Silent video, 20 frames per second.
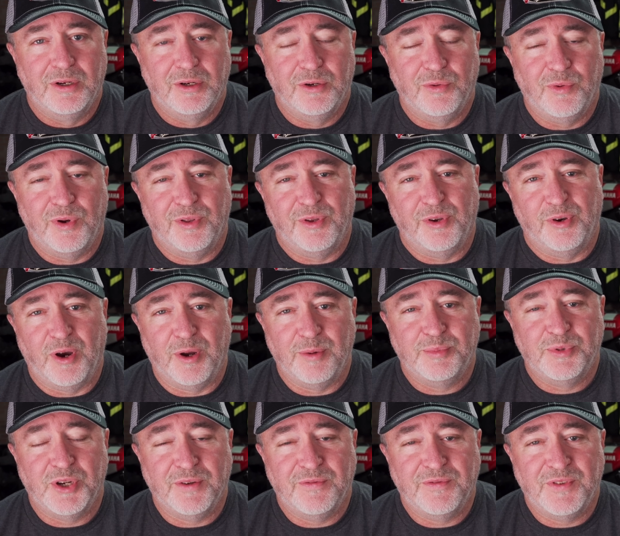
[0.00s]
whether you're
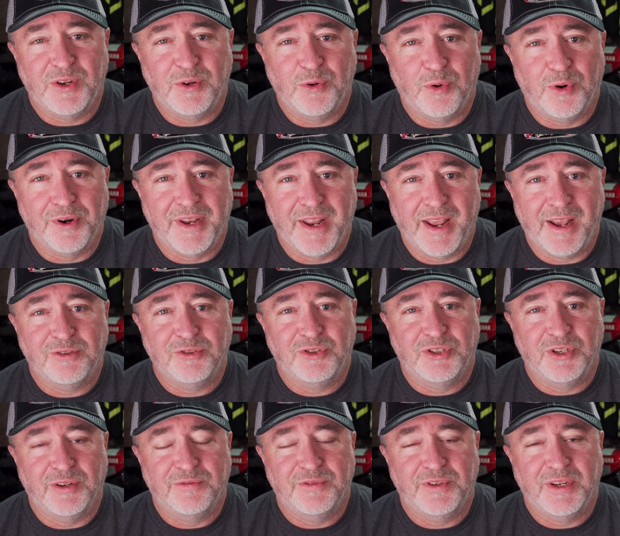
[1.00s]
upshifting or
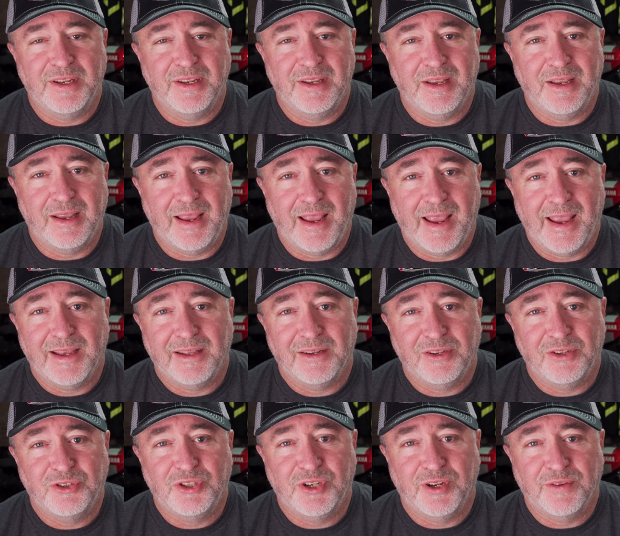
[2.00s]
downshifting, and
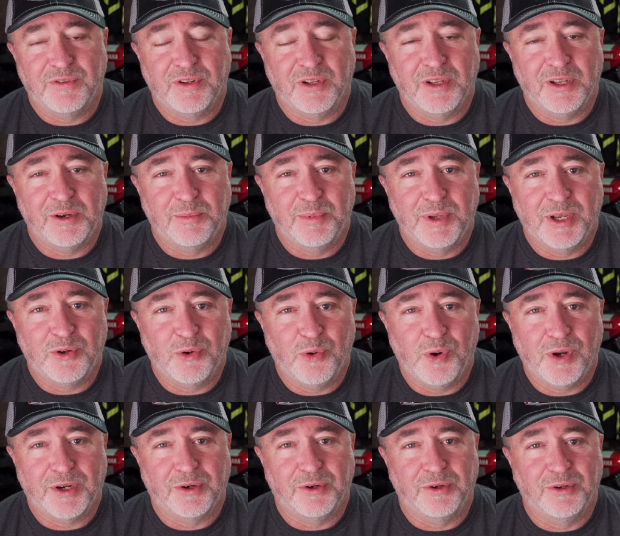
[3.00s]
to shift a little bit
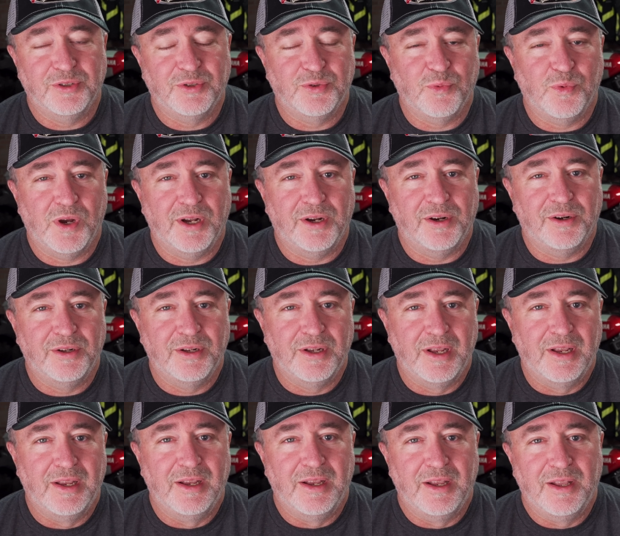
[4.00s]
quicker as well.
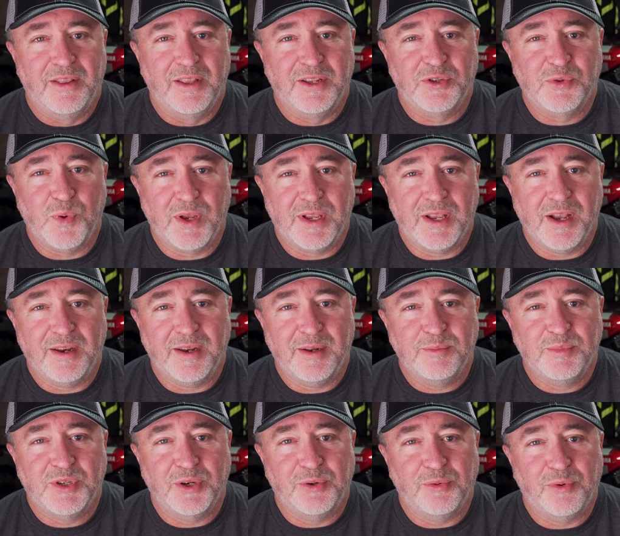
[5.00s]
This week on
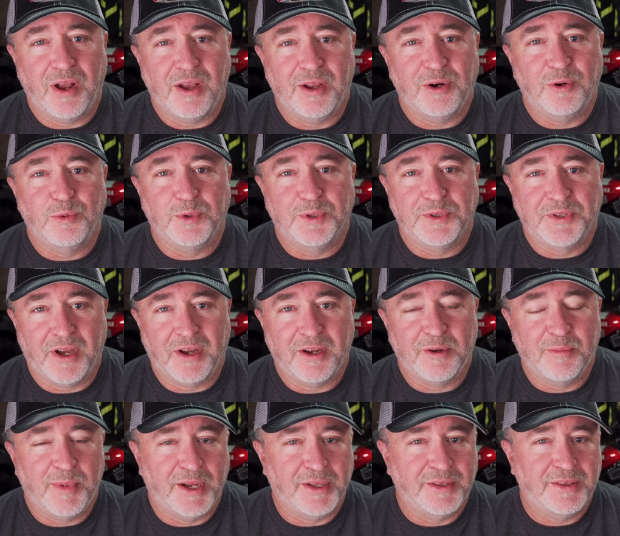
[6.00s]
MCrider, we'll talk
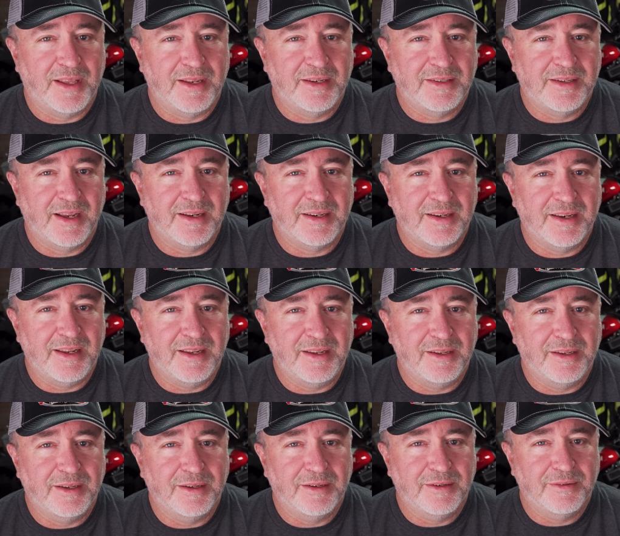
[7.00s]
about that
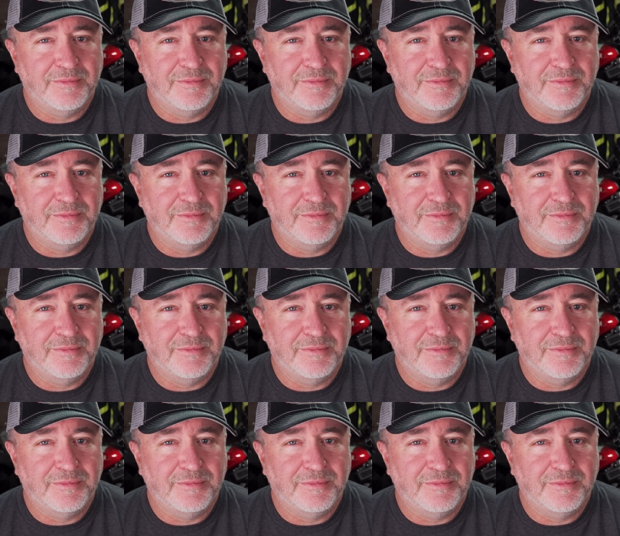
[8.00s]
technique.